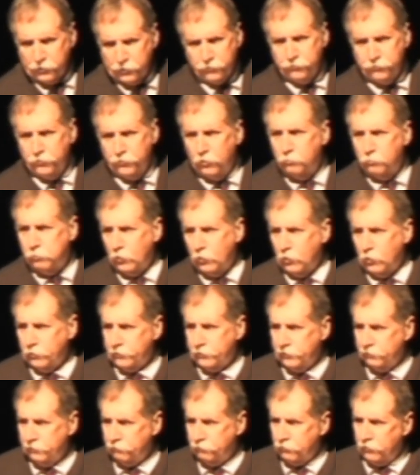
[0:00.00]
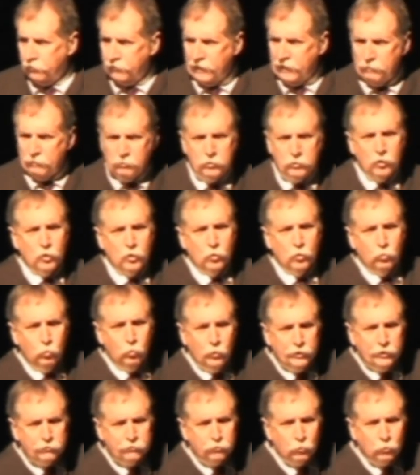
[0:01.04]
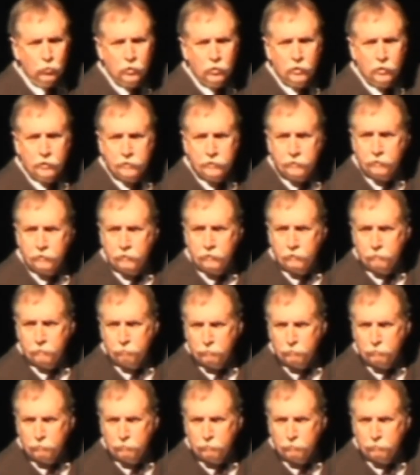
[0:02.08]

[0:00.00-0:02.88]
There's no parking in front of that one. Which one